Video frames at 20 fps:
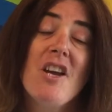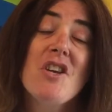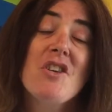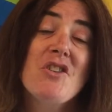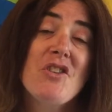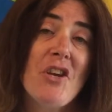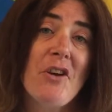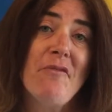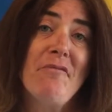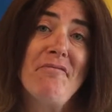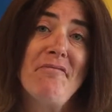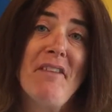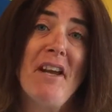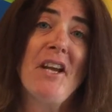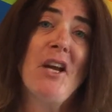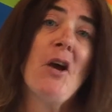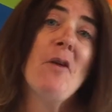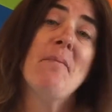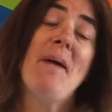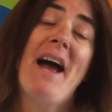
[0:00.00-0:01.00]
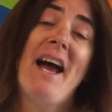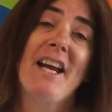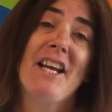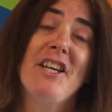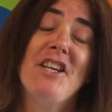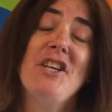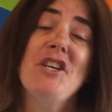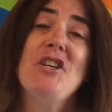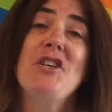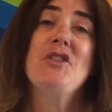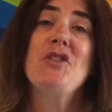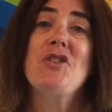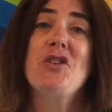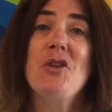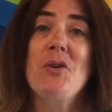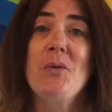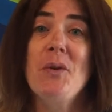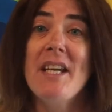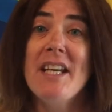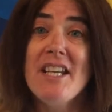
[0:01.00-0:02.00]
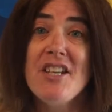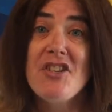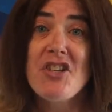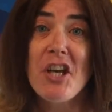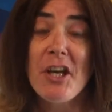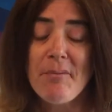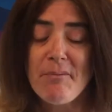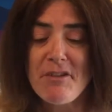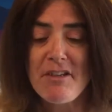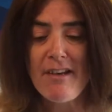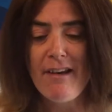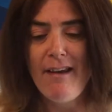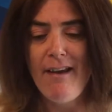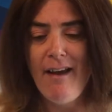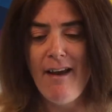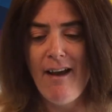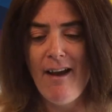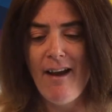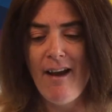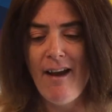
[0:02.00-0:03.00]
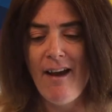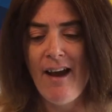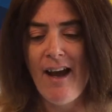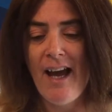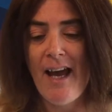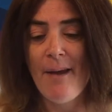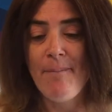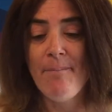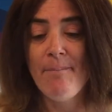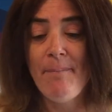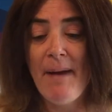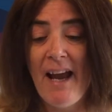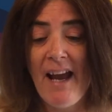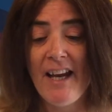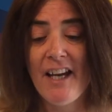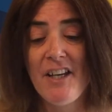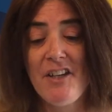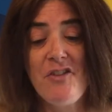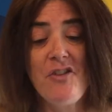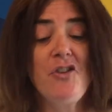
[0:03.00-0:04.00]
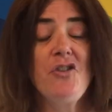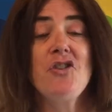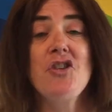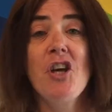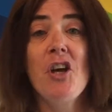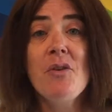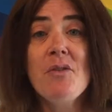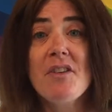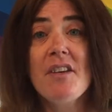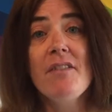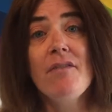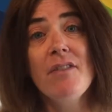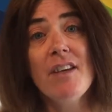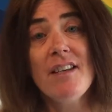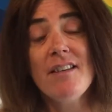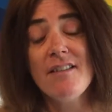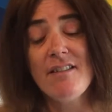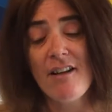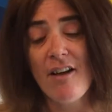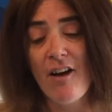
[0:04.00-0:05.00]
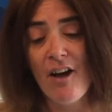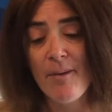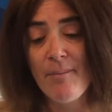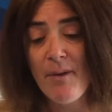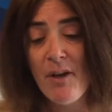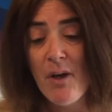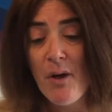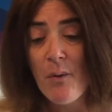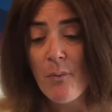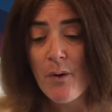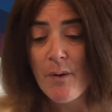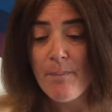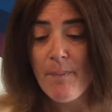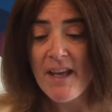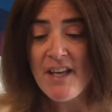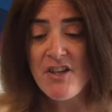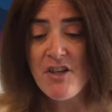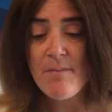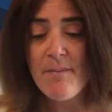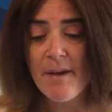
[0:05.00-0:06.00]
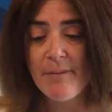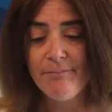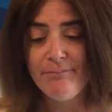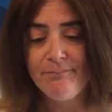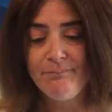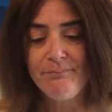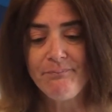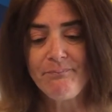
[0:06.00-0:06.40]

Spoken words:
So they go back to Egypt and back to Joseph, this time with Benjamin.